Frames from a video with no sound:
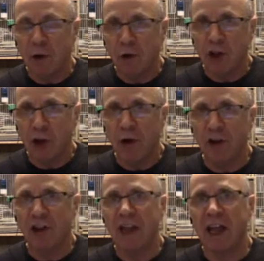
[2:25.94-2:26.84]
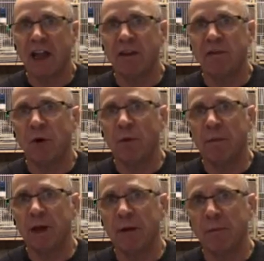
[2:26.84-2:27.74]
Also understand what
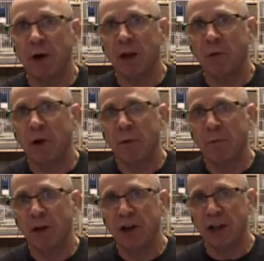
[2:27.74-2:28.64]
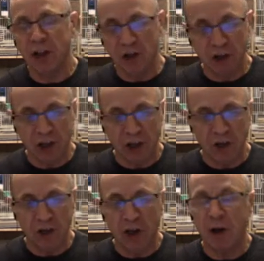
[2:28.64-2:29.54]
we mean by when a bird is
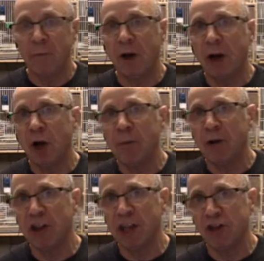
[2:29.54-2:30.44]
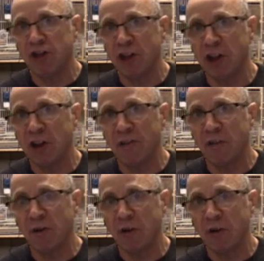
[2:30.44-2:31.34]
considered homozygous
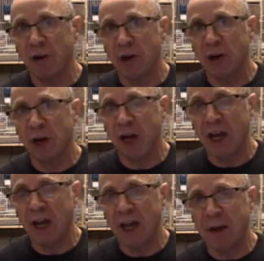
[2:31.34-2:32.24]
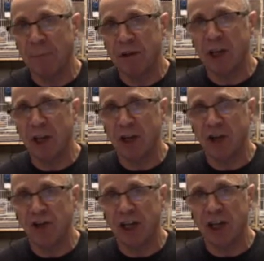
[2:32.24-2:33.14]
for a
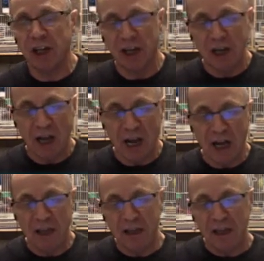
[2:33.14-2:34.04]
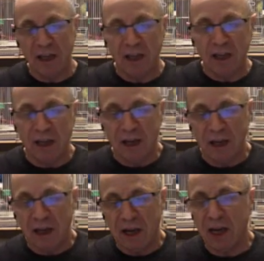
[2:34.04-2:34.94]
particular gene and
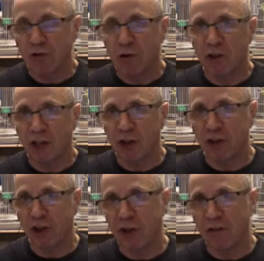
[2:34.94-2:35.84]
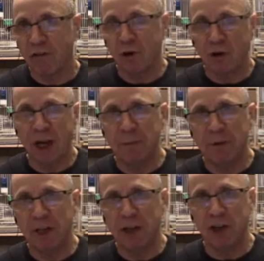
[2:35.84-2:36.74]
heterozygous for a
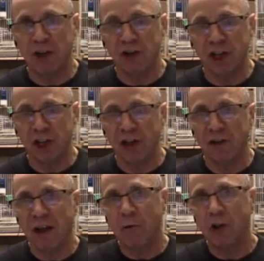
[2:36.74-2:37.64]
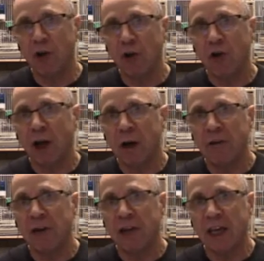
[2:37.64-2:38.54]
particular gene. So that was all
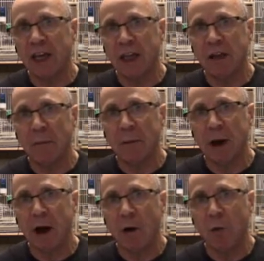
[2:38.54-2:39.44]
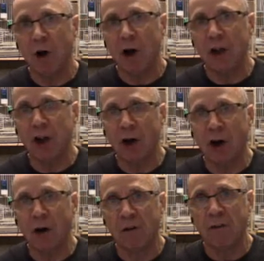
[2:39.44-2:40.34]
covered in part 1
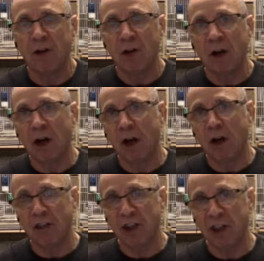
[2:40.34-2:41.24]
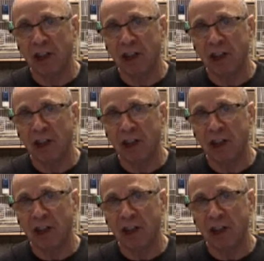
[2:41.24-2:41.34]
of this